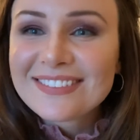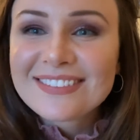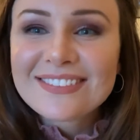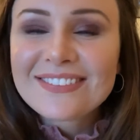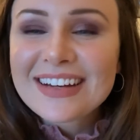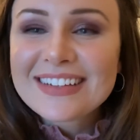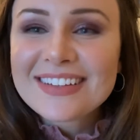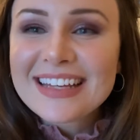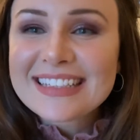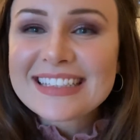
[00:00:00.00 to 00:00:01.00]
what do
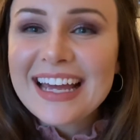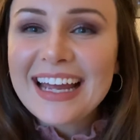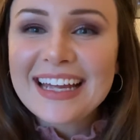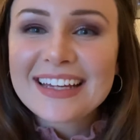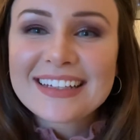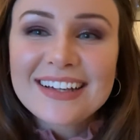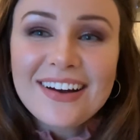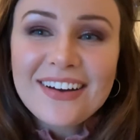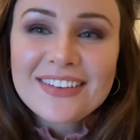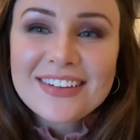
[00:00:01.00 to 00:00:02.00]
they say?
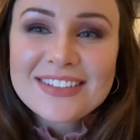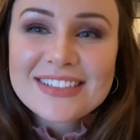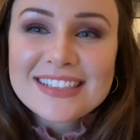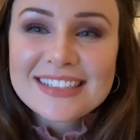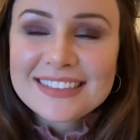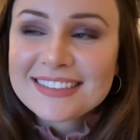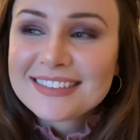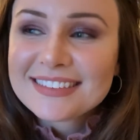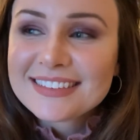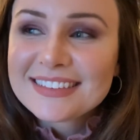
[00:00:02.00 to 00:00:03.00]
All those,
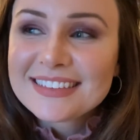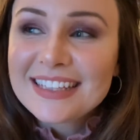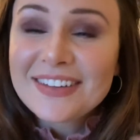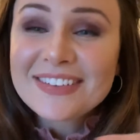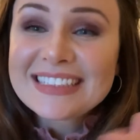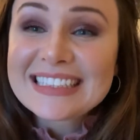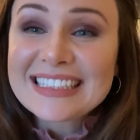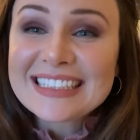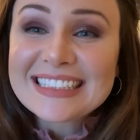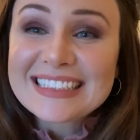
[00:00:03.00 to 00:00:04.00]
it was
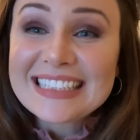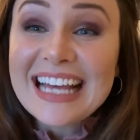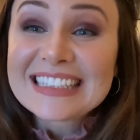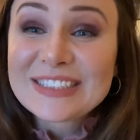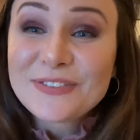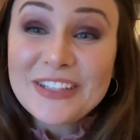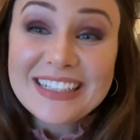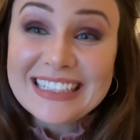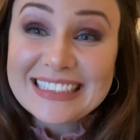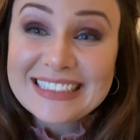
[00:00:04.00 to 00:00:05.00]
tense
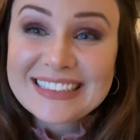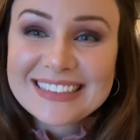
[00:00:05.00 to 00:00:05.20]
feelings.